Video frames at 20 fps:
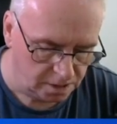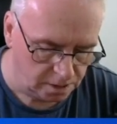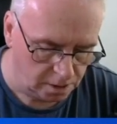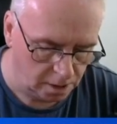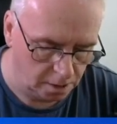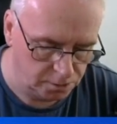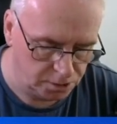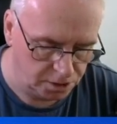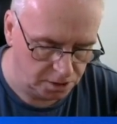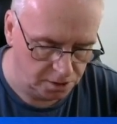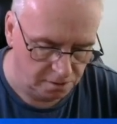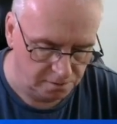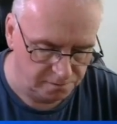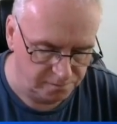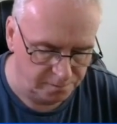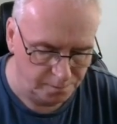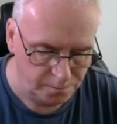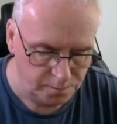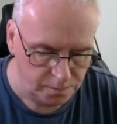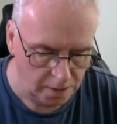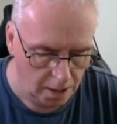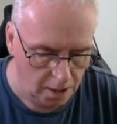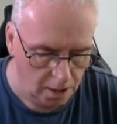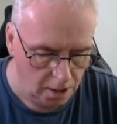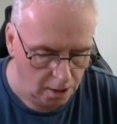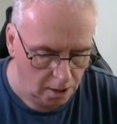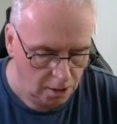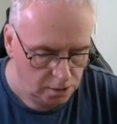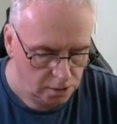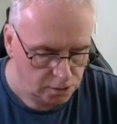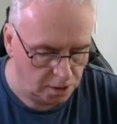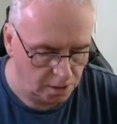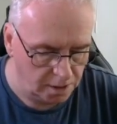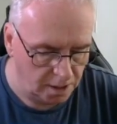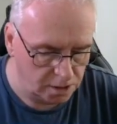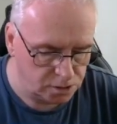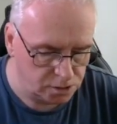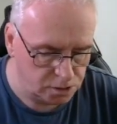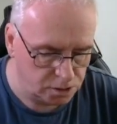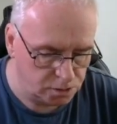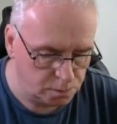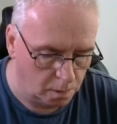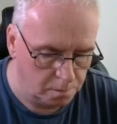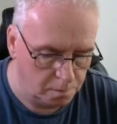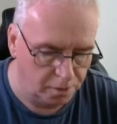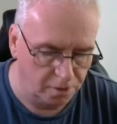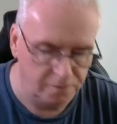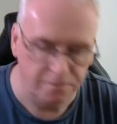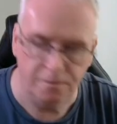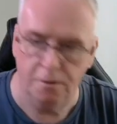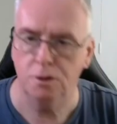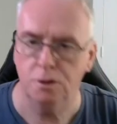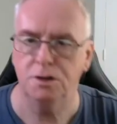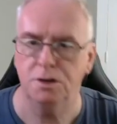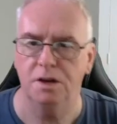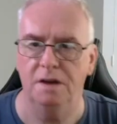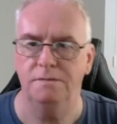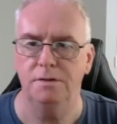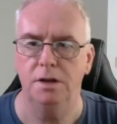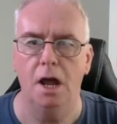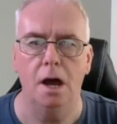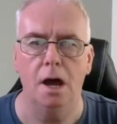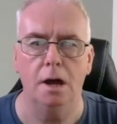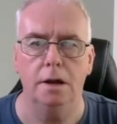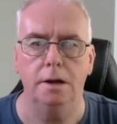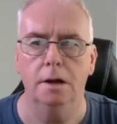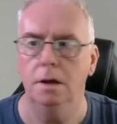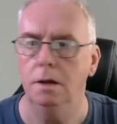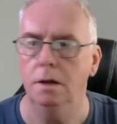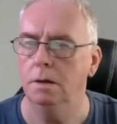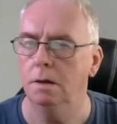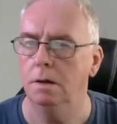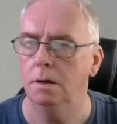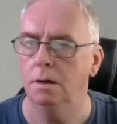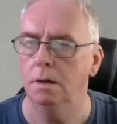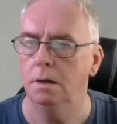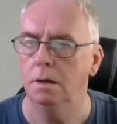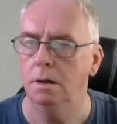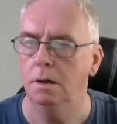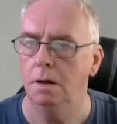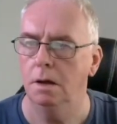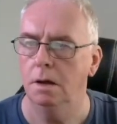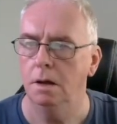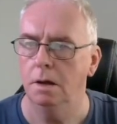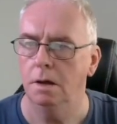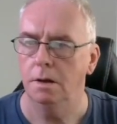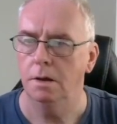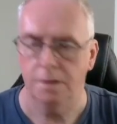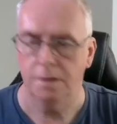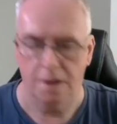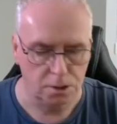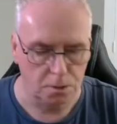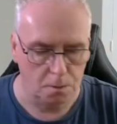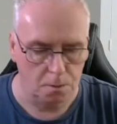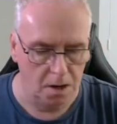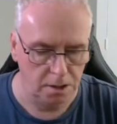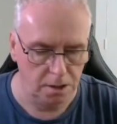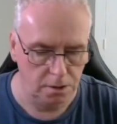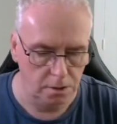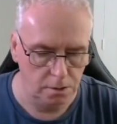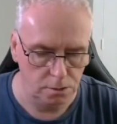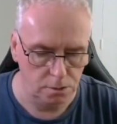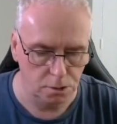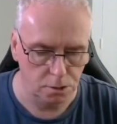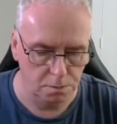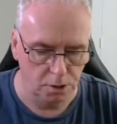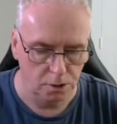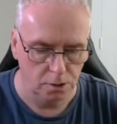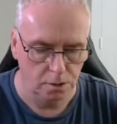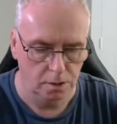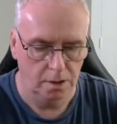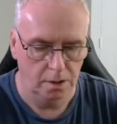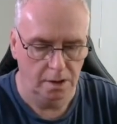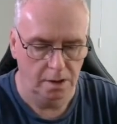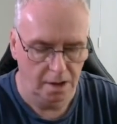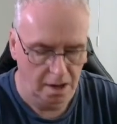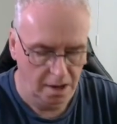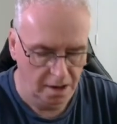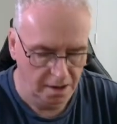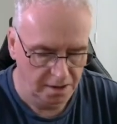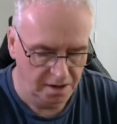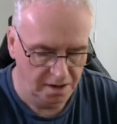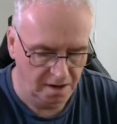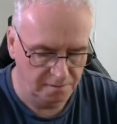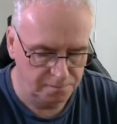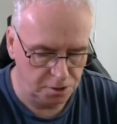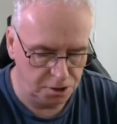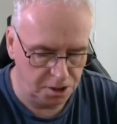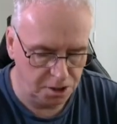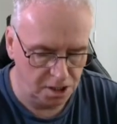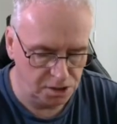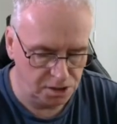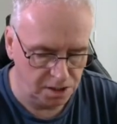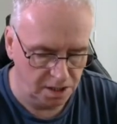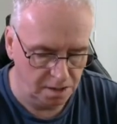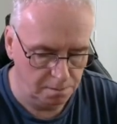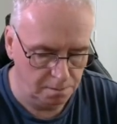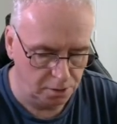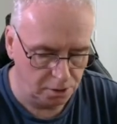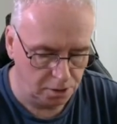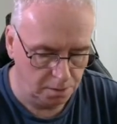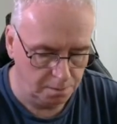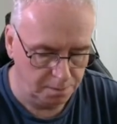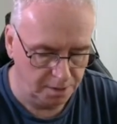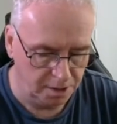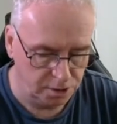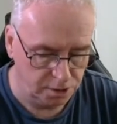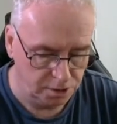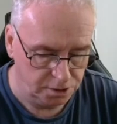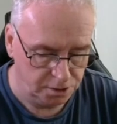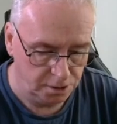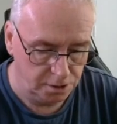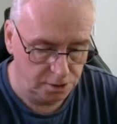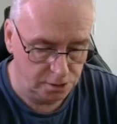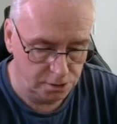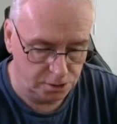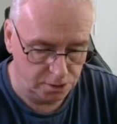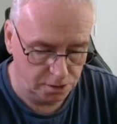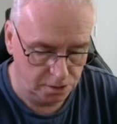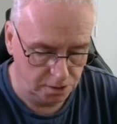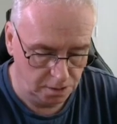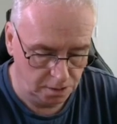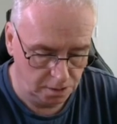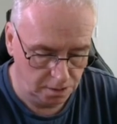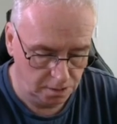Close enough. So that's 1.479. That's quite usable. Now if we change the input capacitance,